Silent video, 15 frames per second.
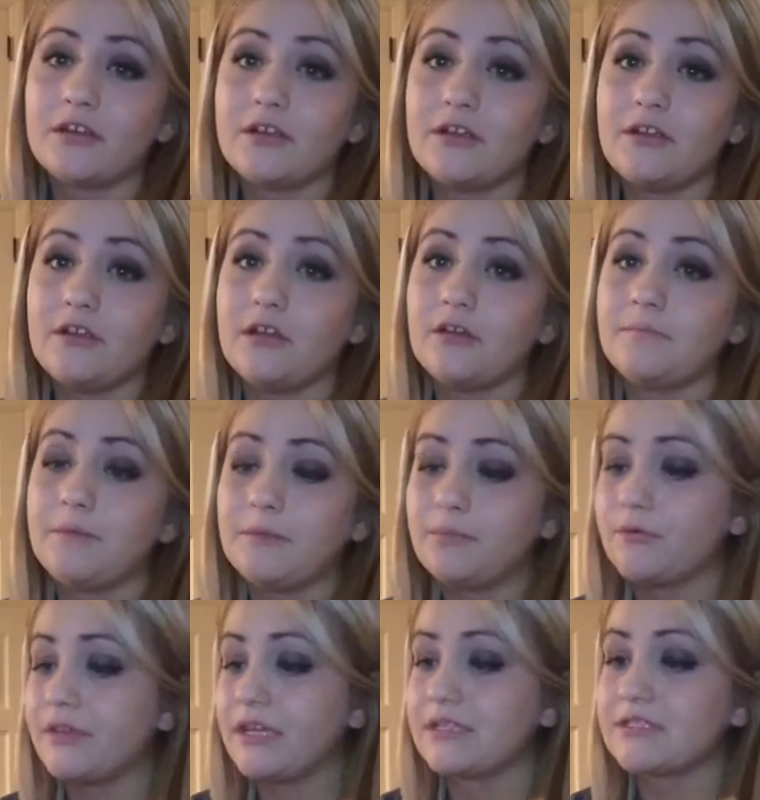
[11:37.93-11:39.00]
Or, you know,
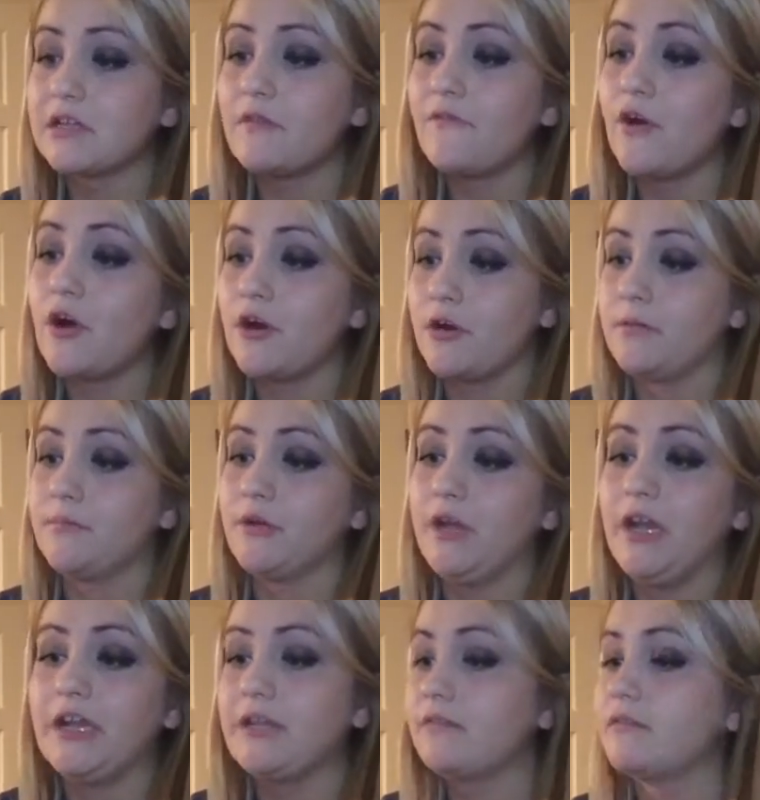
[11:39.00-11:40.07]
people that self-harm or
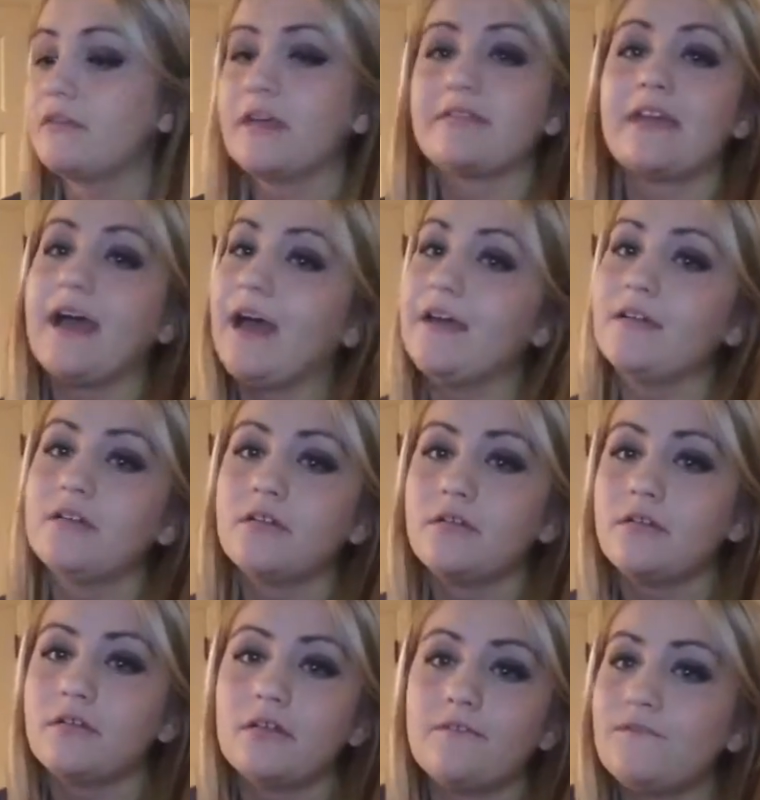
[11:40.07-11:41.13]
anything like that.
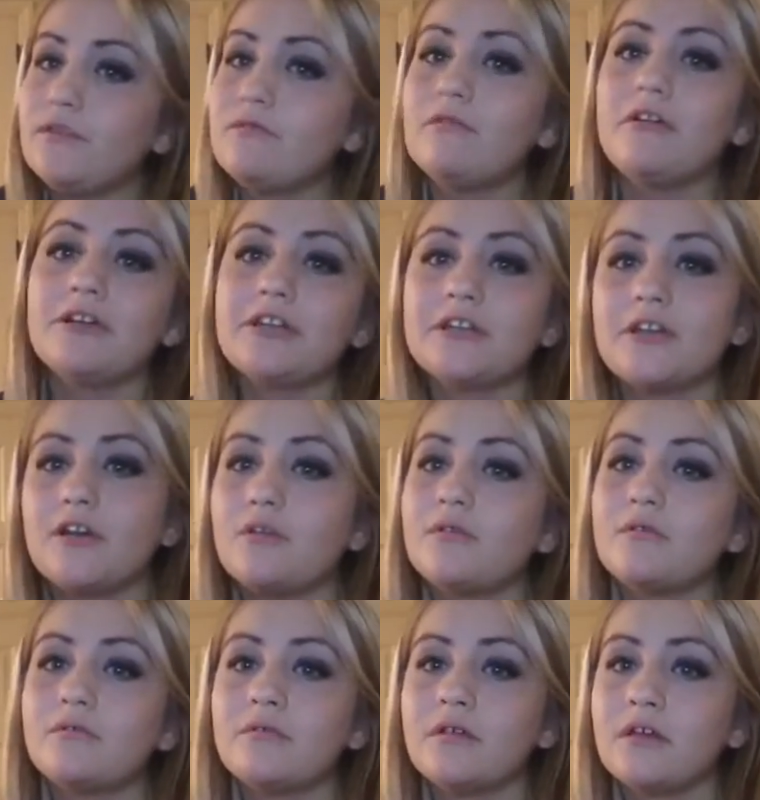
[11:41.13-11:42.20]
If you already
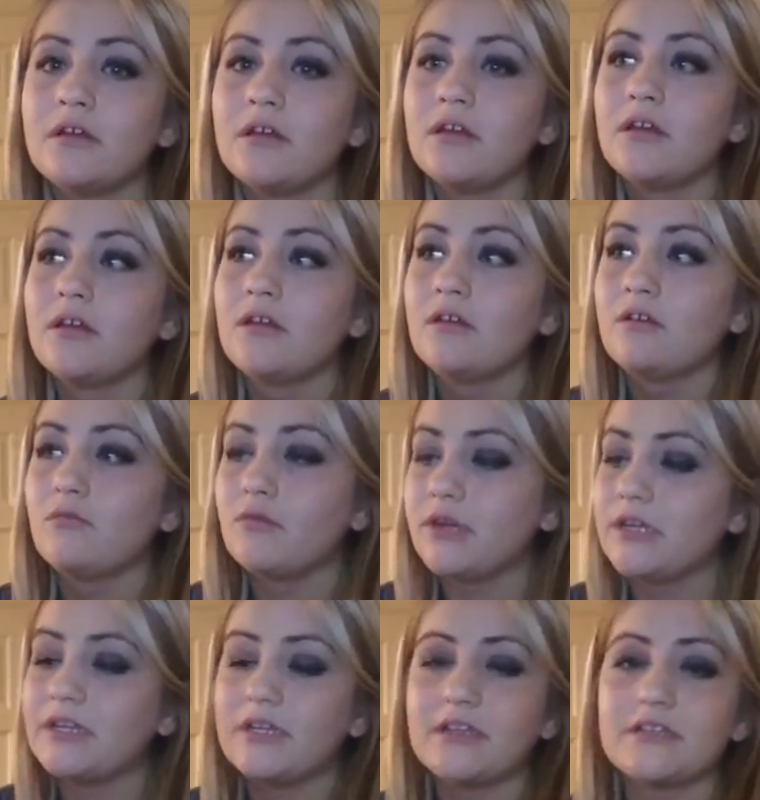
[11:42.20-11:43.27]
know
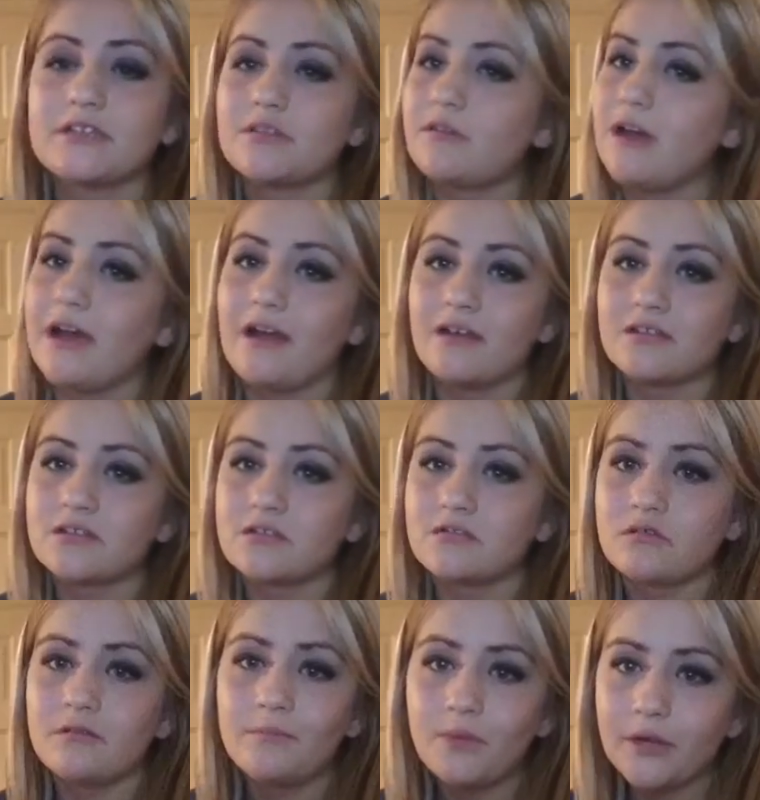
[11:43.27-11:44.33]
what it is, don't ask.
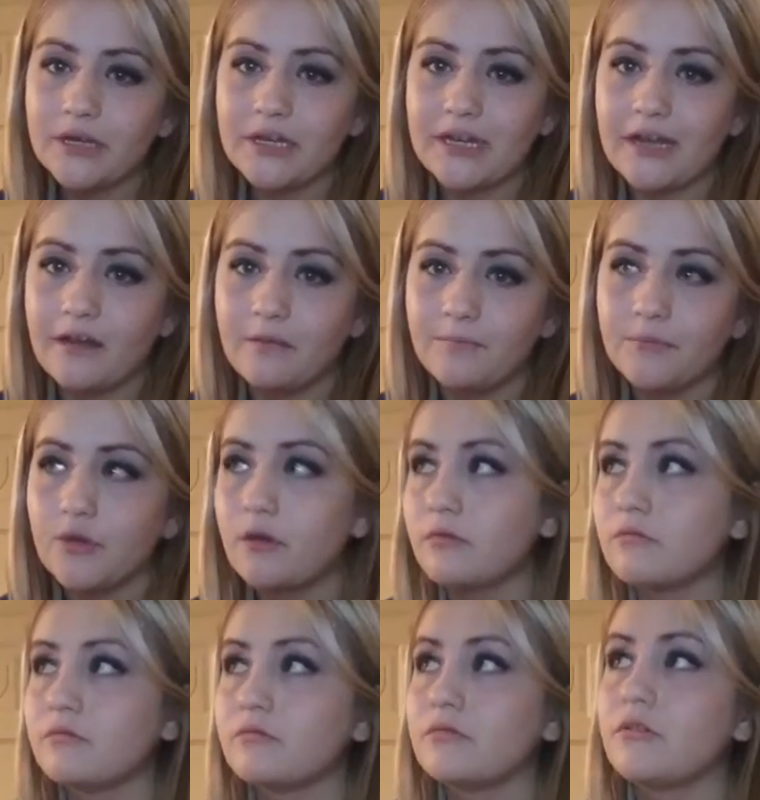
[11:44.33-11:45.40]
Don't point it out. No
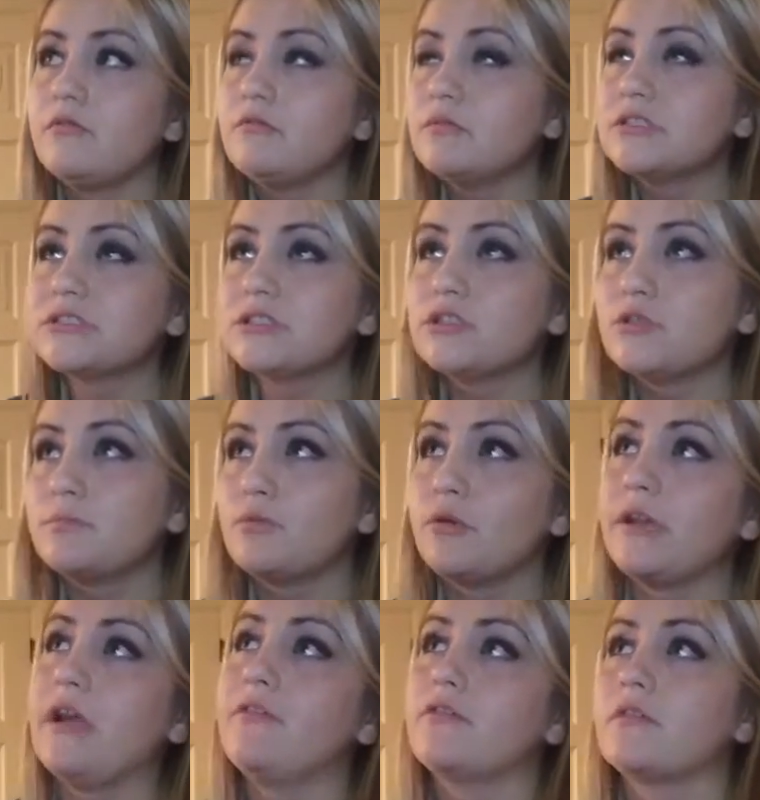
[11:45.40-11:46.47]
one wants you to
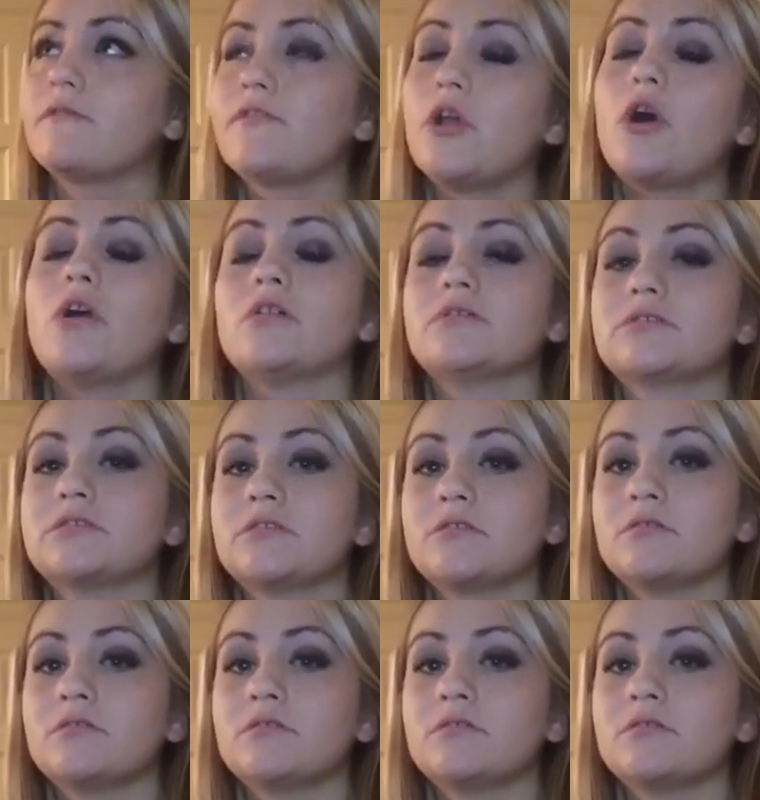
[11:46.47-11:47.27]
point out their flaws.